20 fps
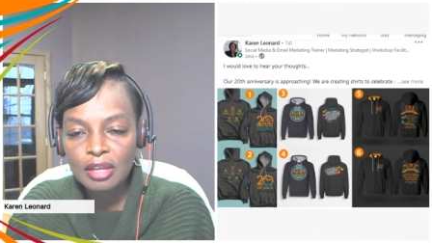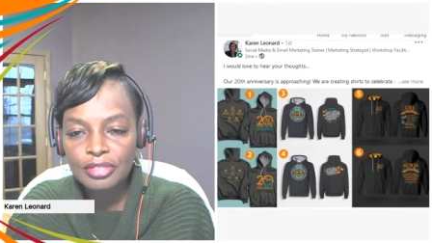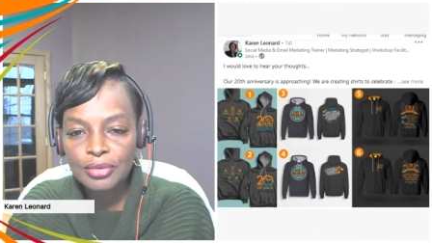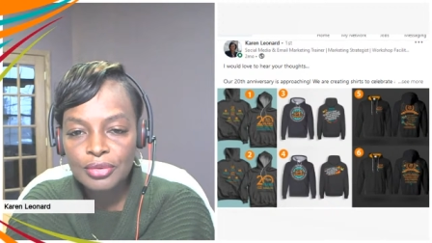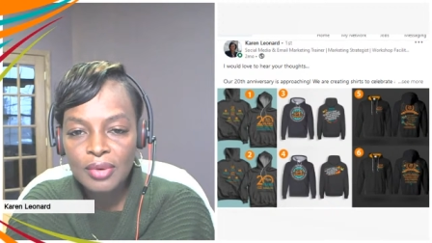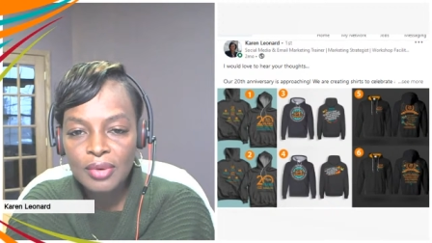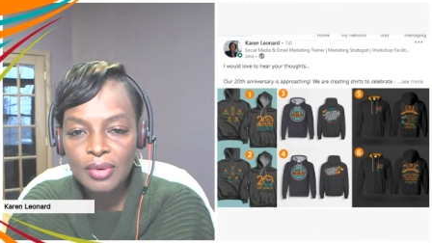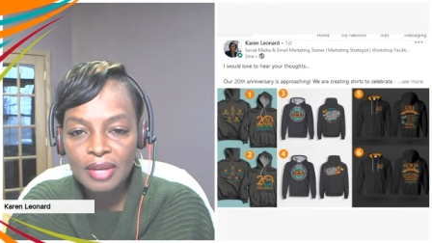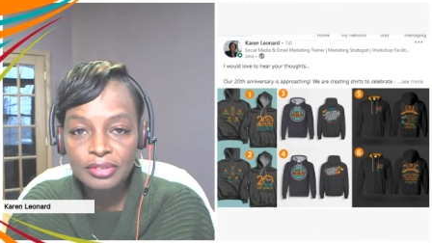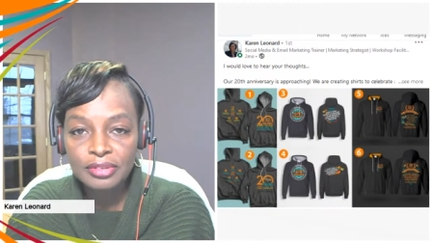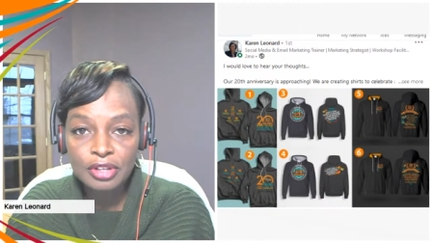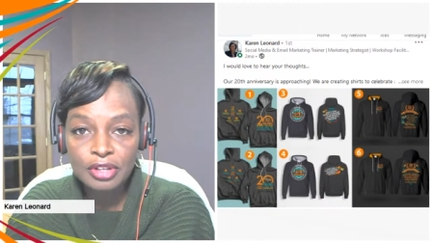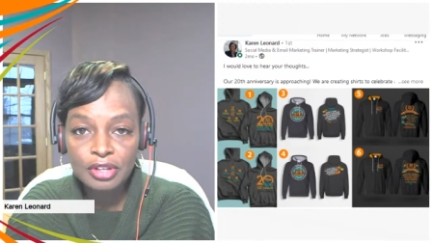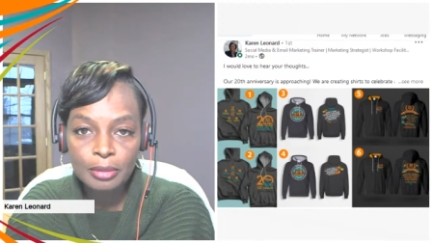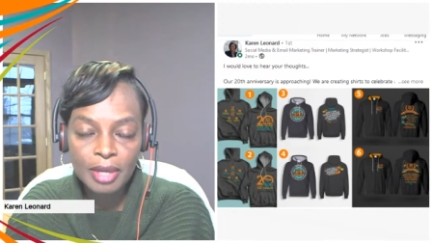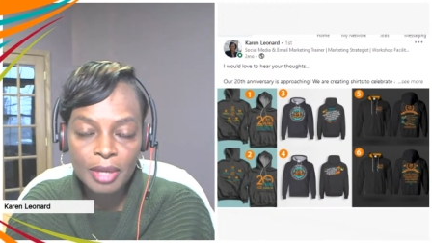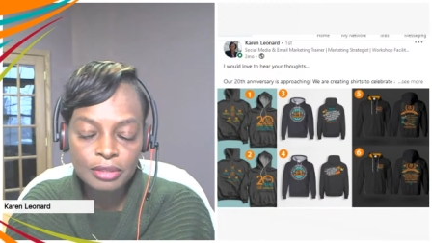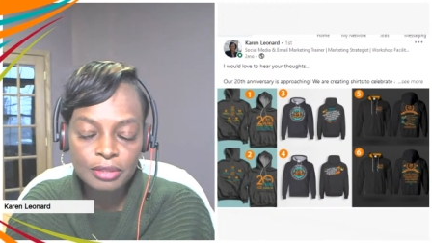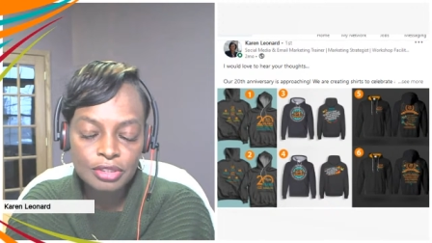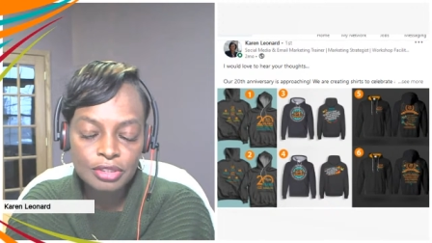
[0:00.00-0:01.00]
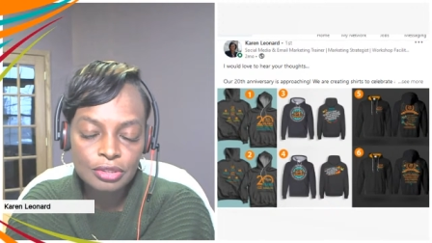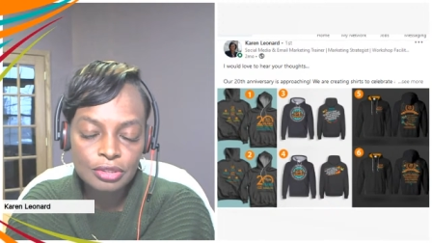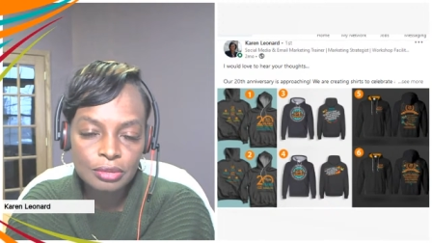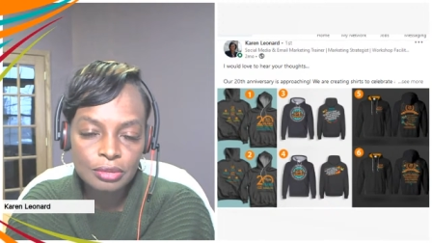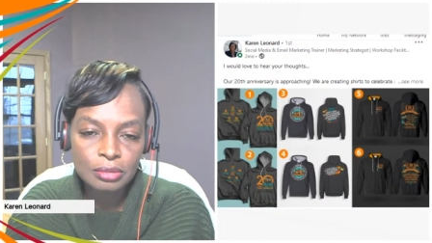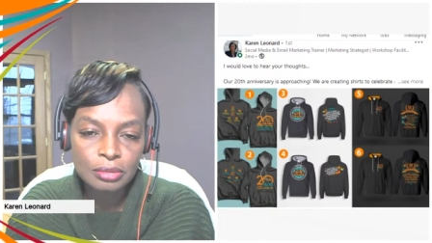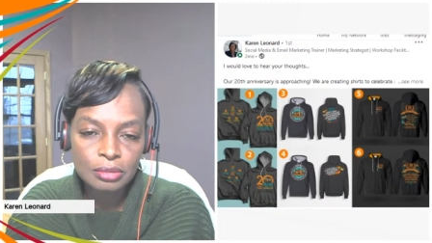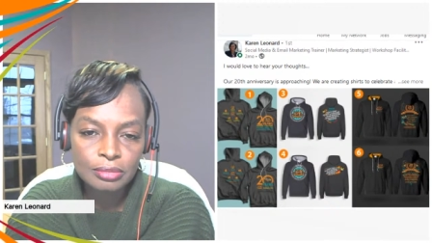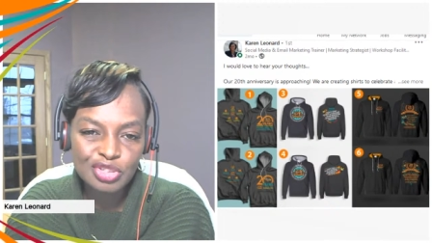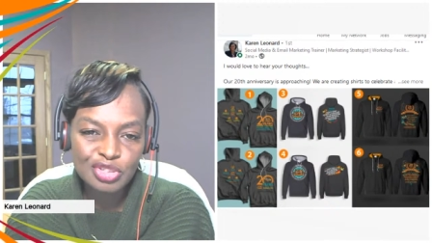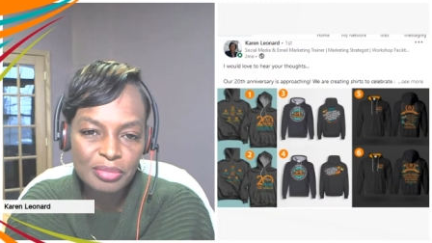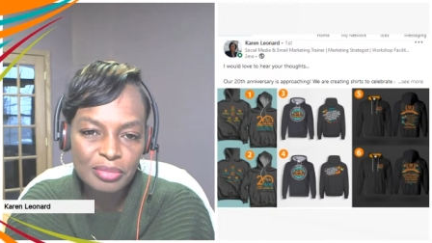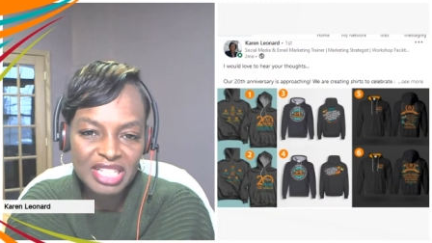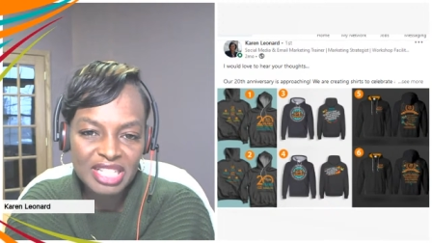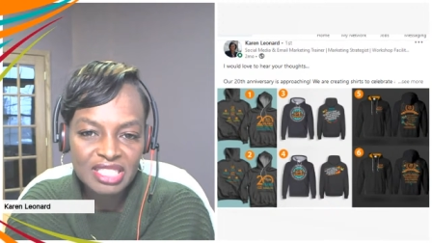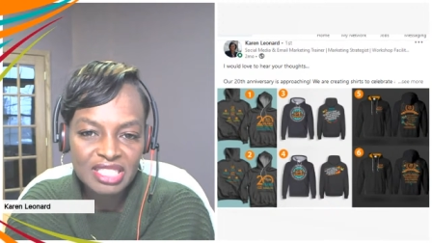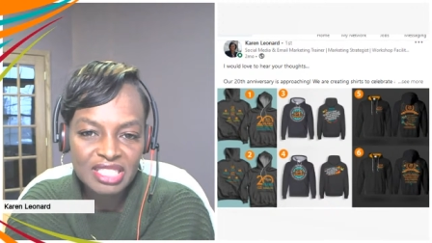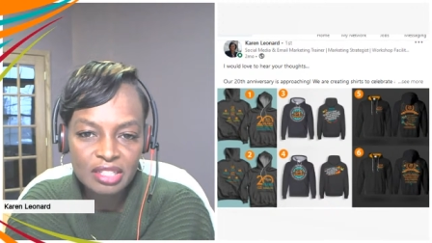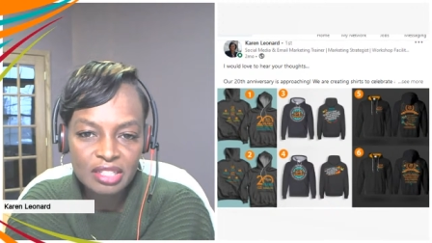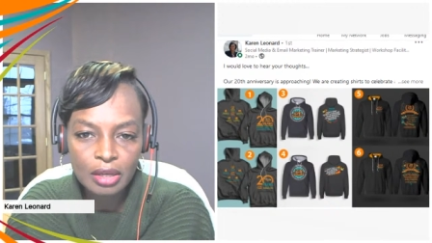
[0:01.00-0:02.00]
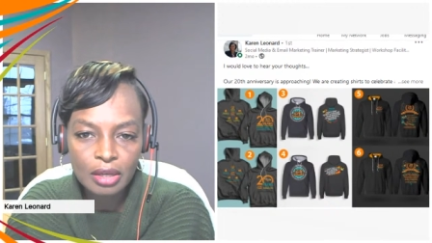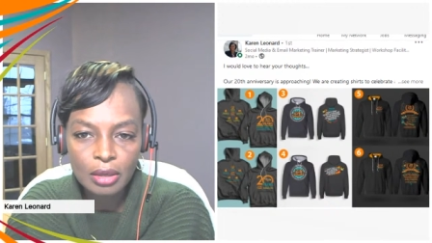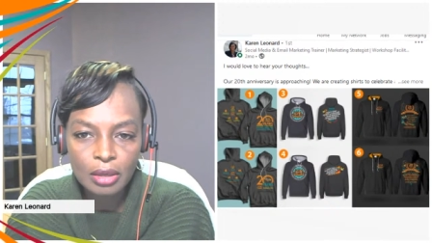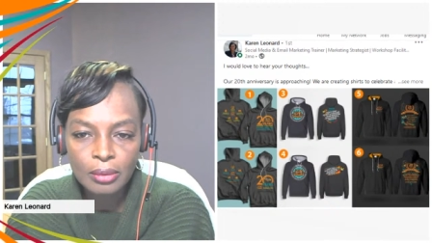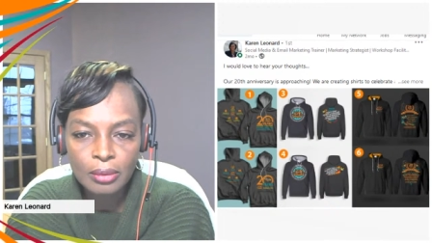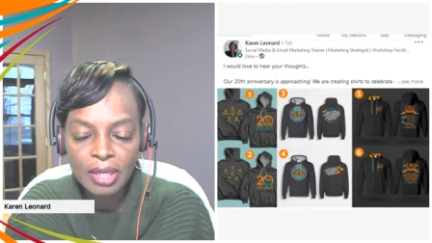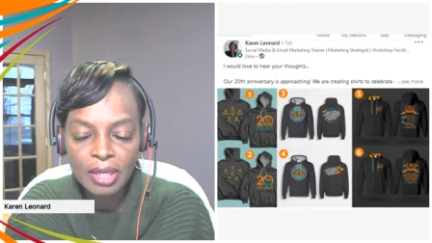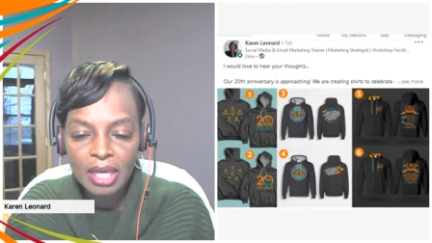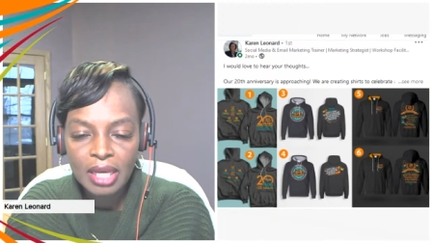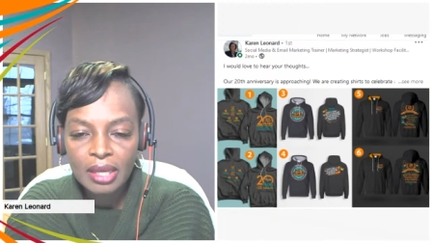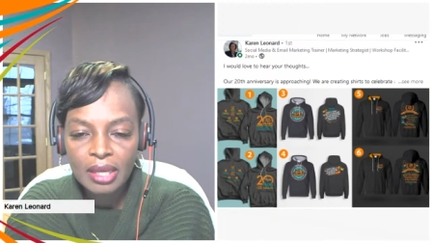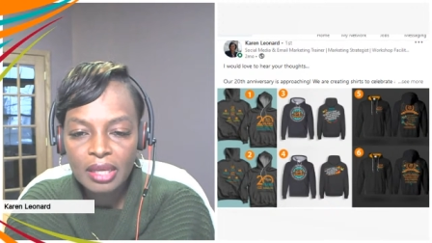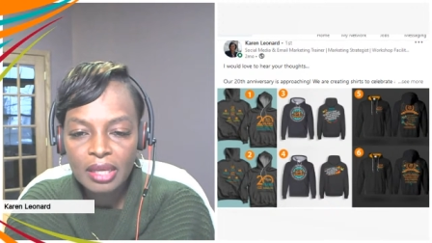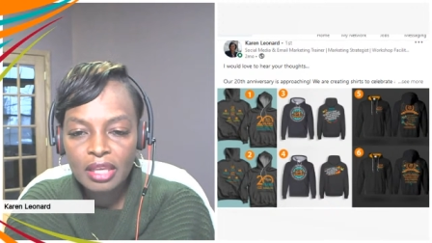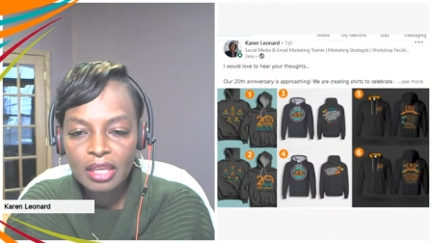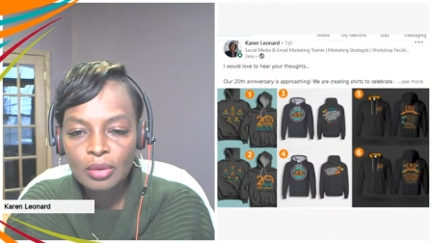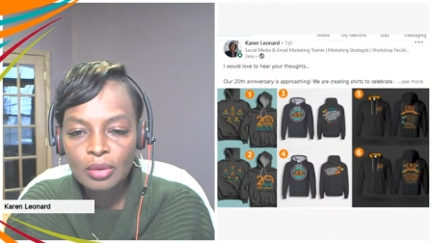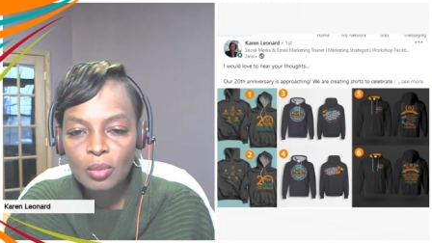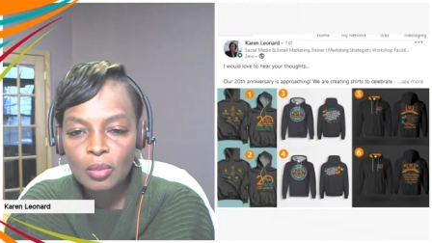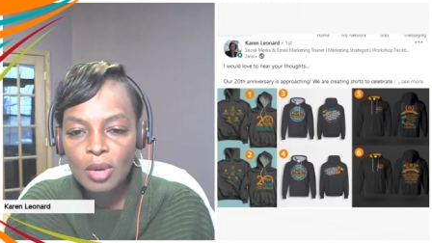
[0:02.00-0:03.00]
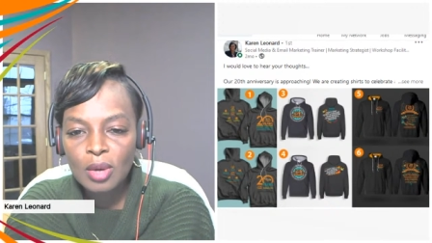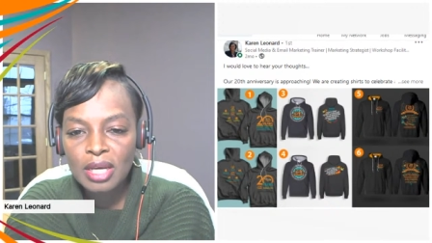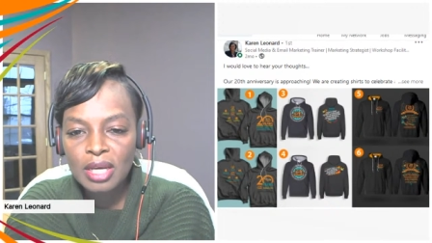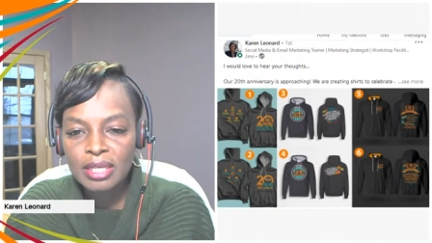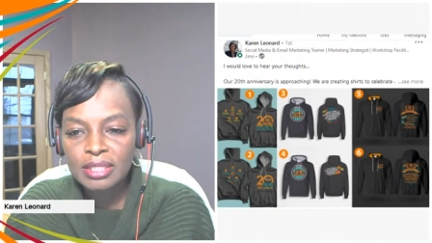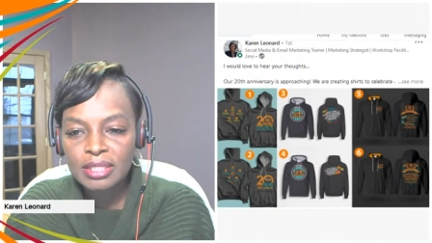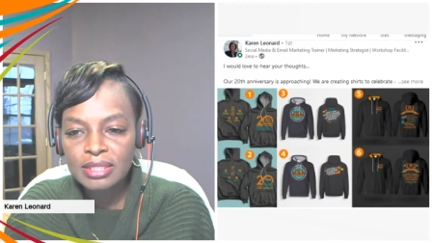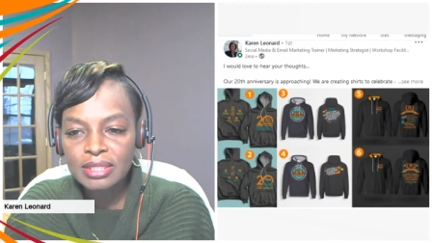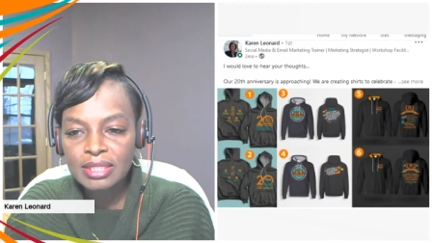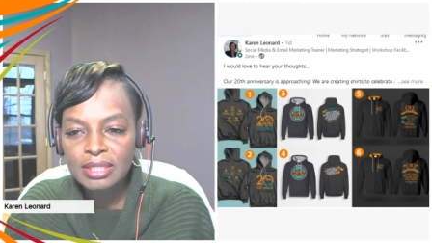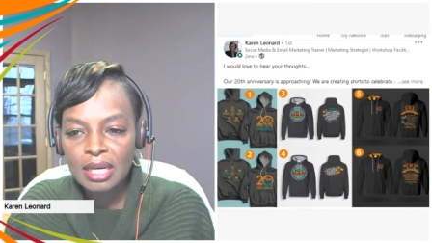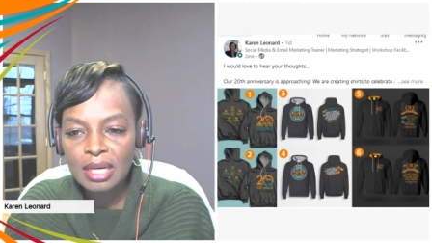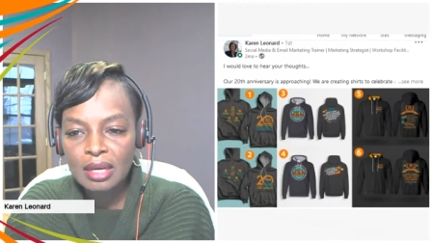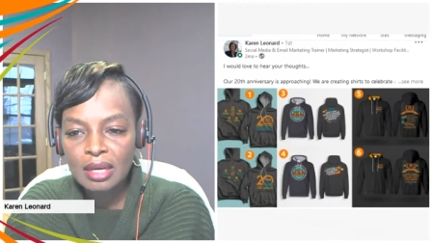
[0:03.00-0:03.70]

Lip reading: threw out there about two months ago. It was